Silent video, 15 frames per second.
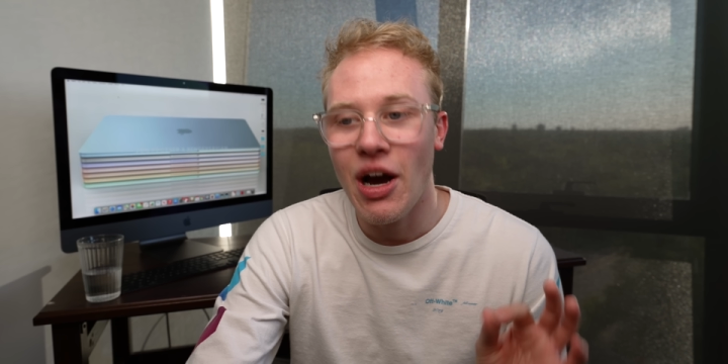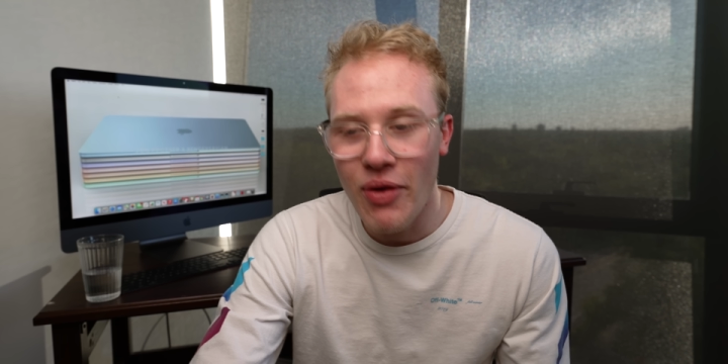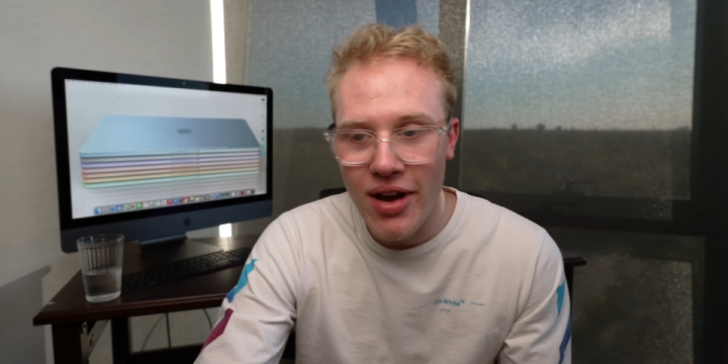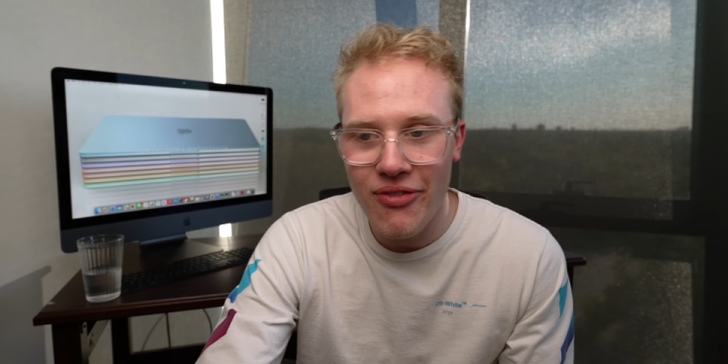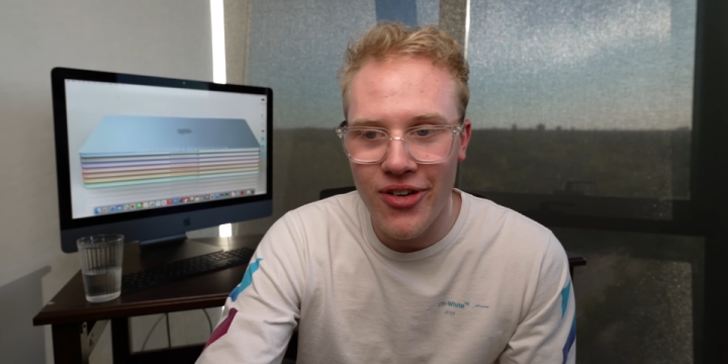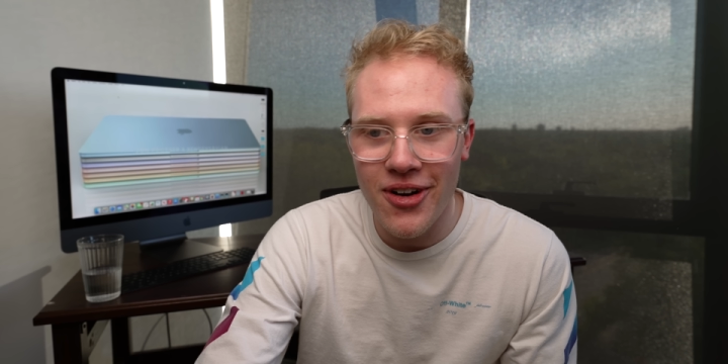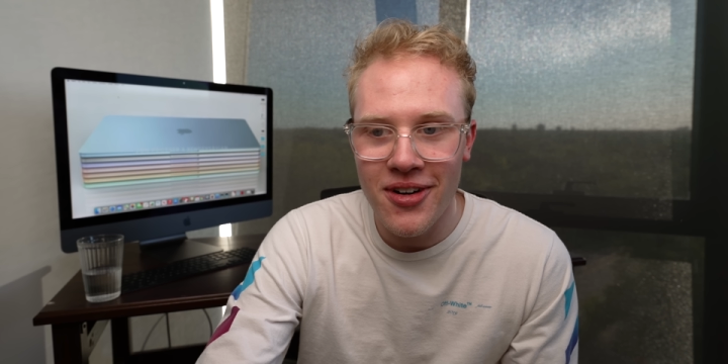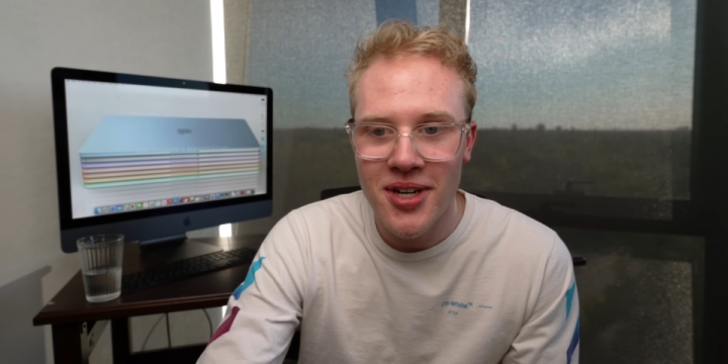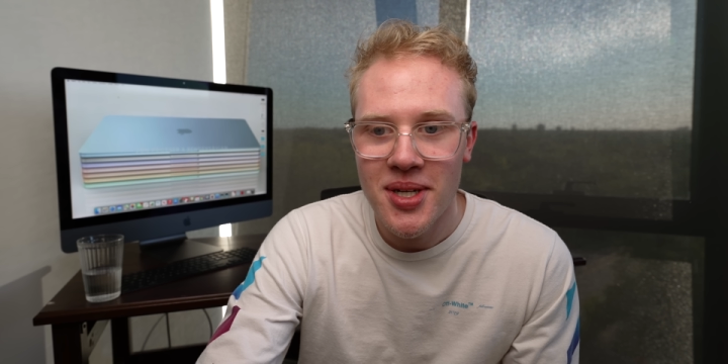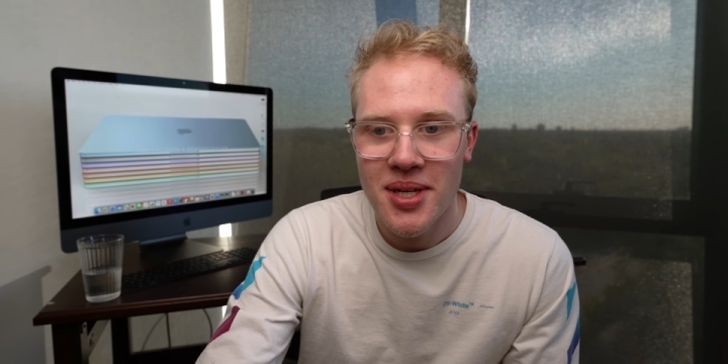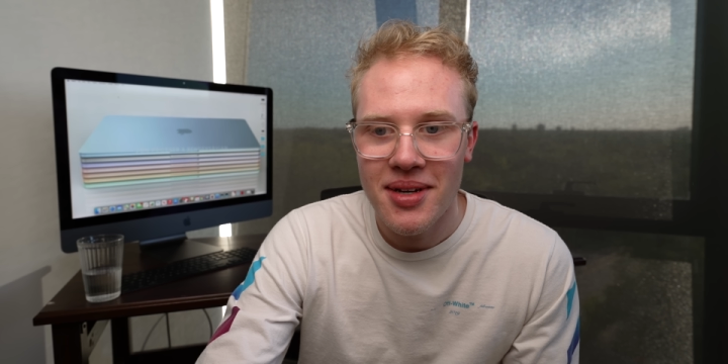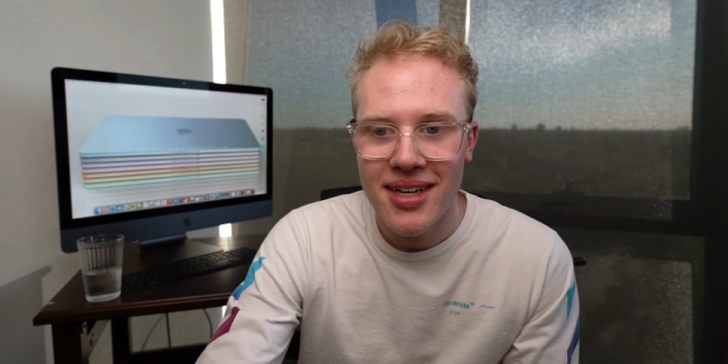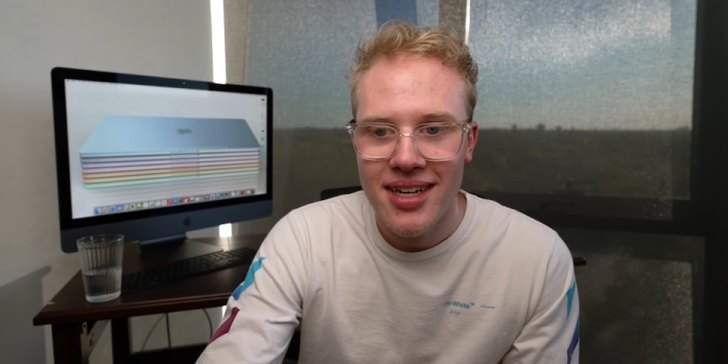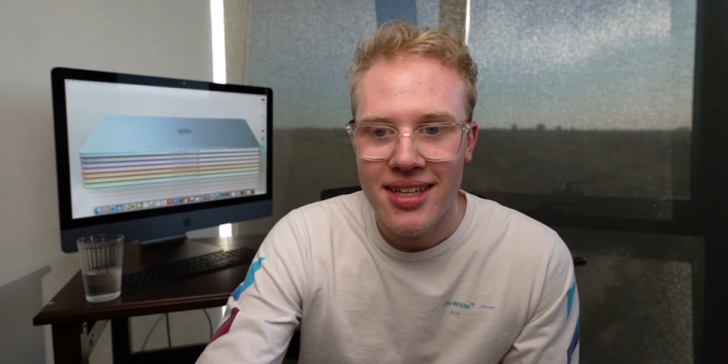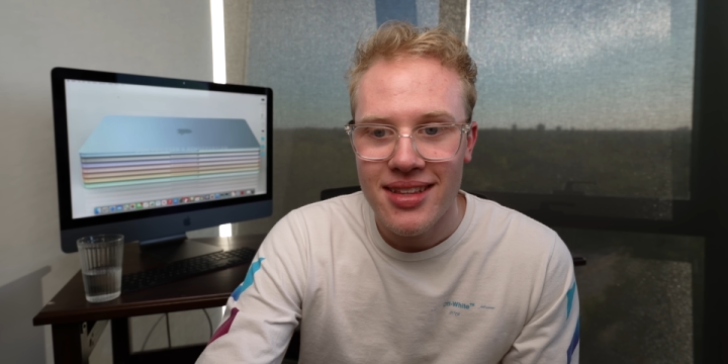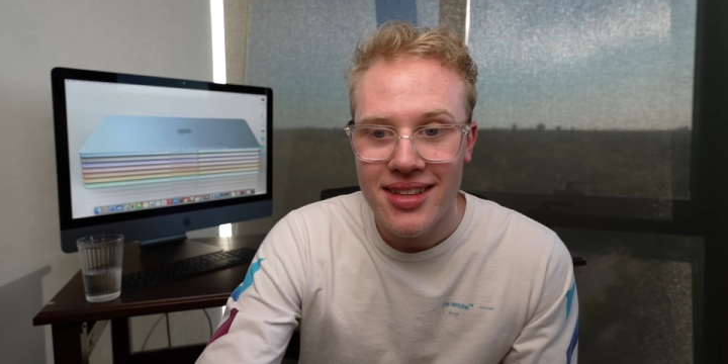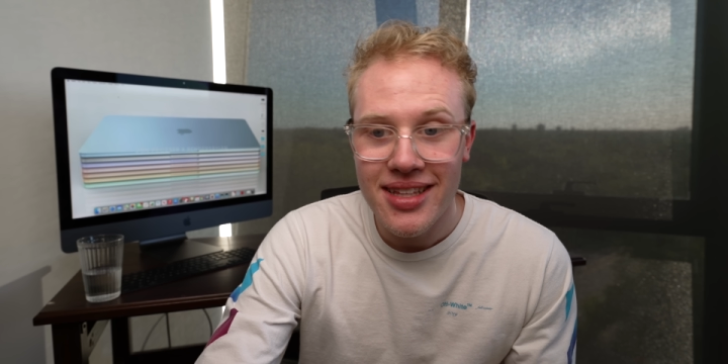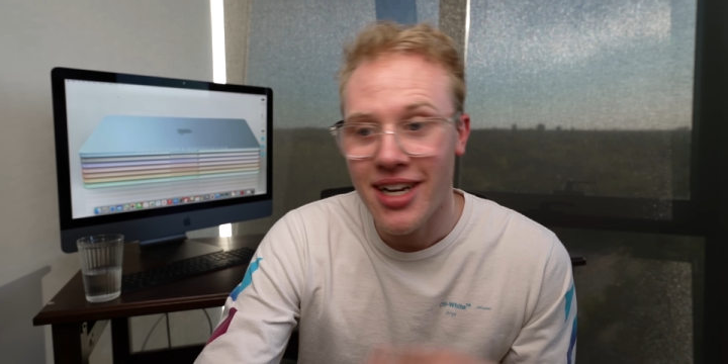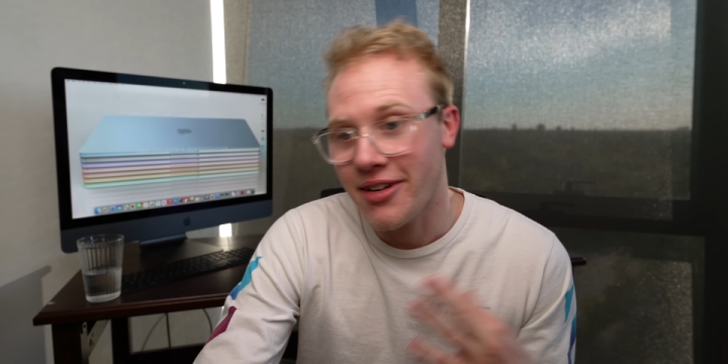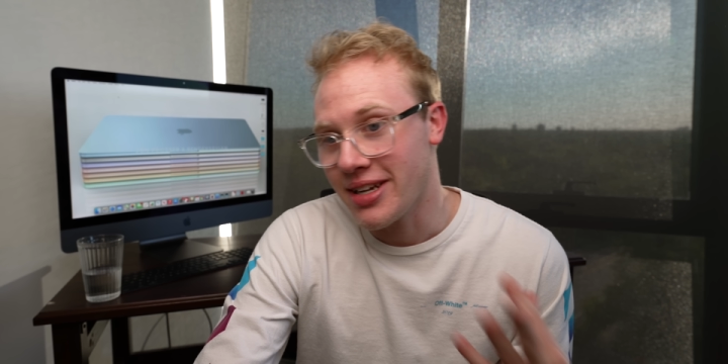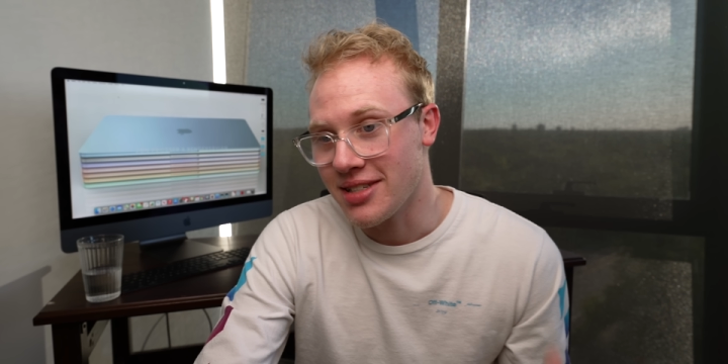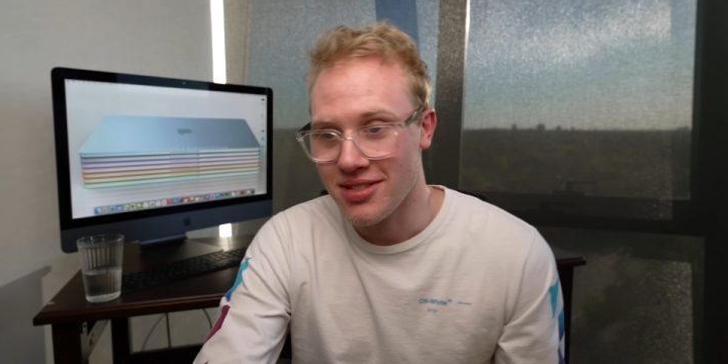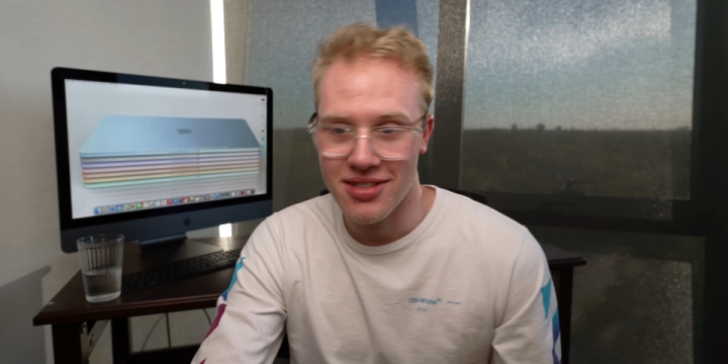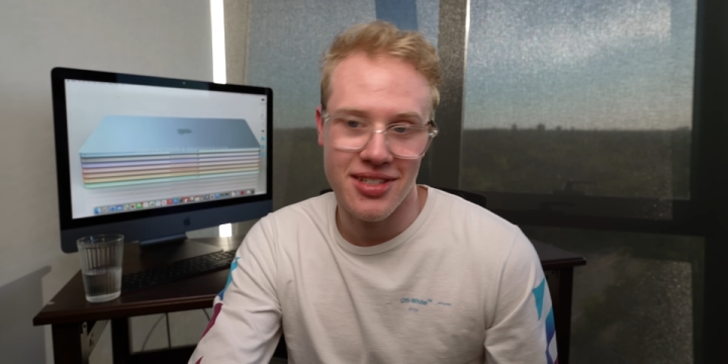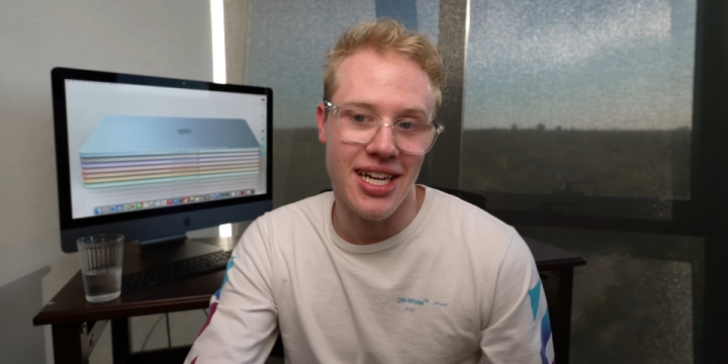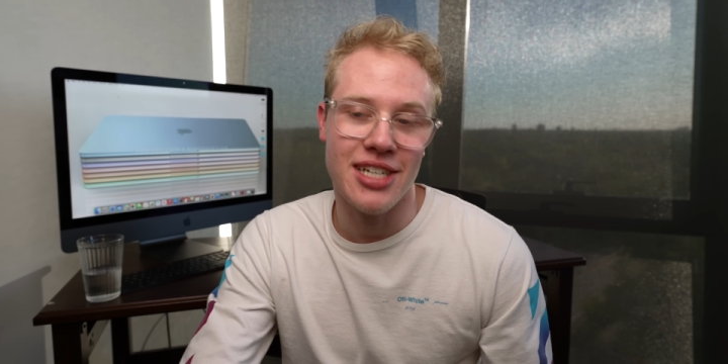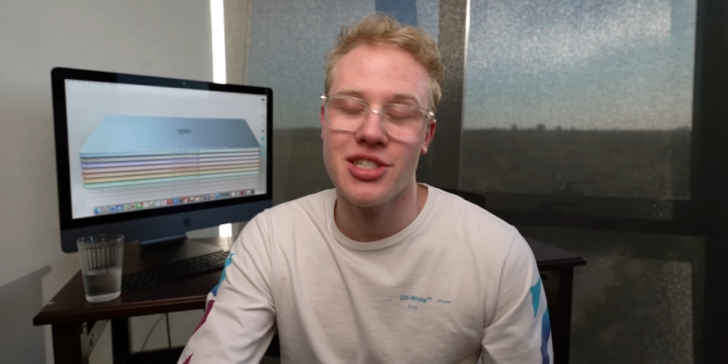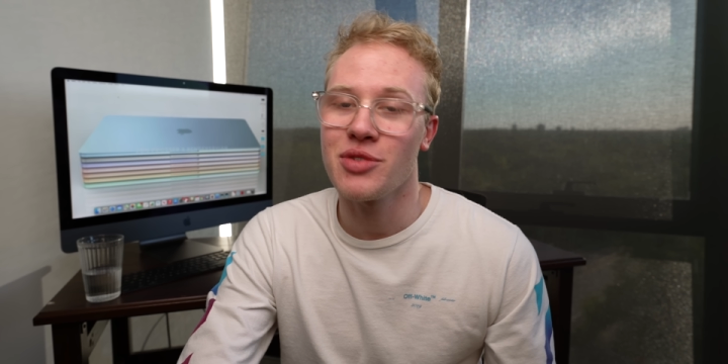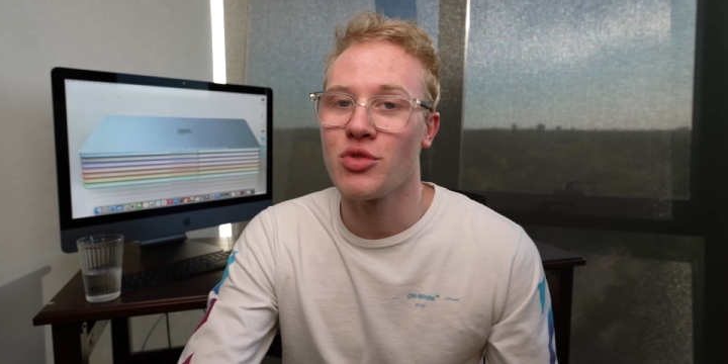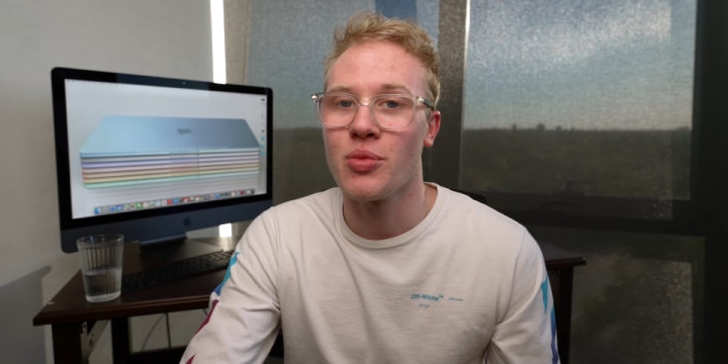However, there is a
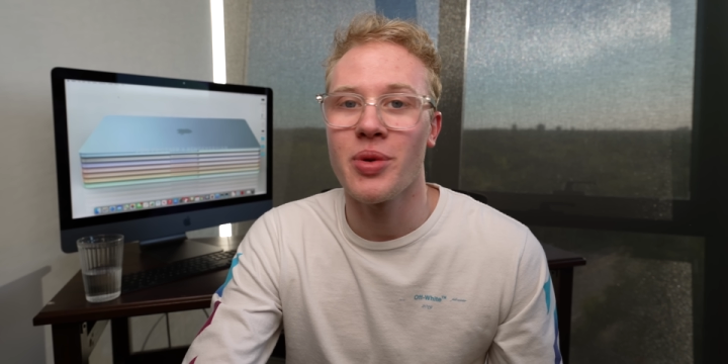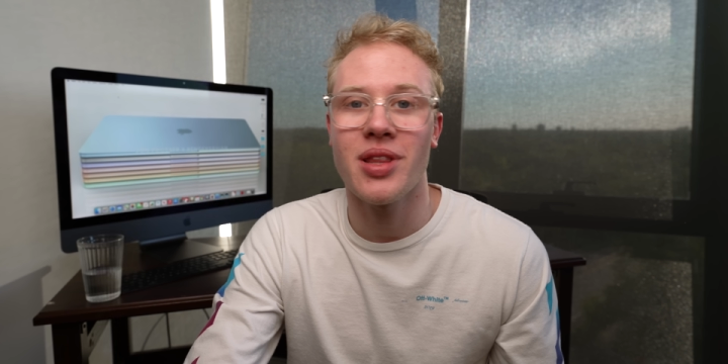sketchy rumor